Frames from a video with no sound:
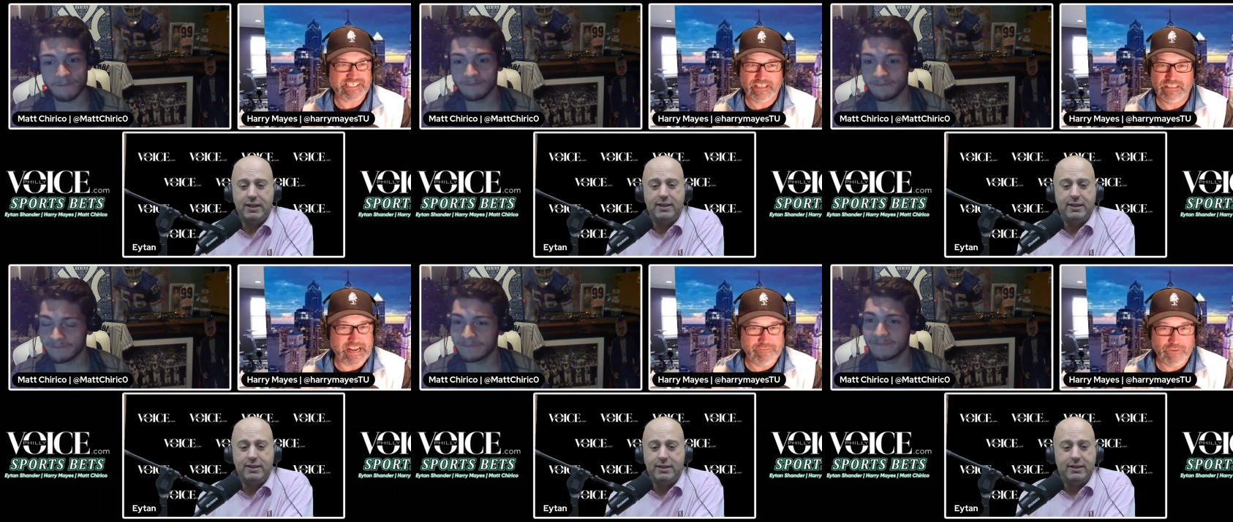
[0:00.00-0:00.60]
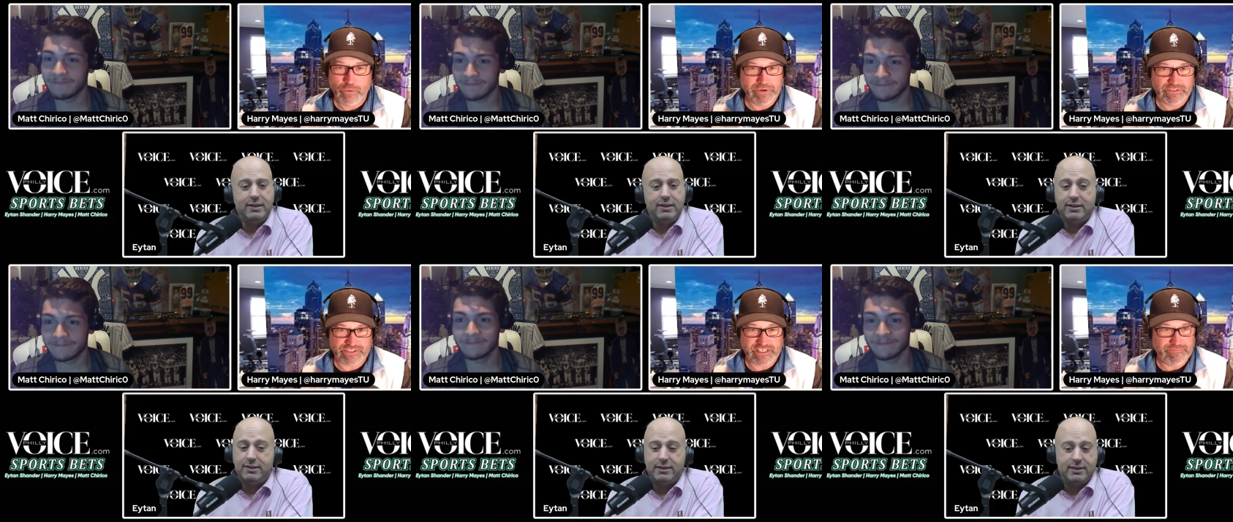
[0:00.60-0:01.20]
Speaker 1: lot of open
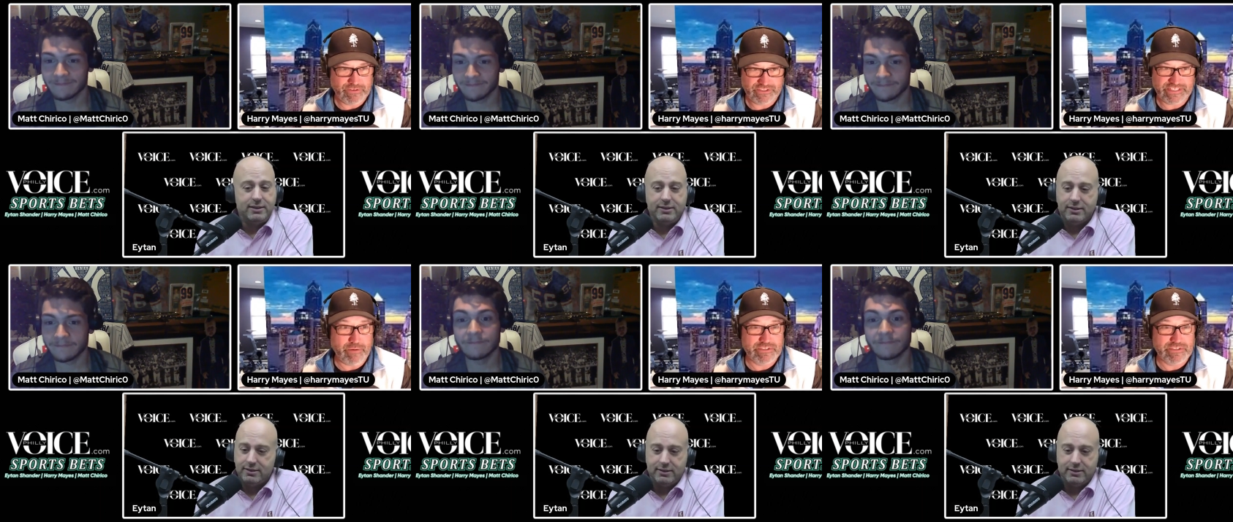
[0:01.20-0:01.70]
receivers. That was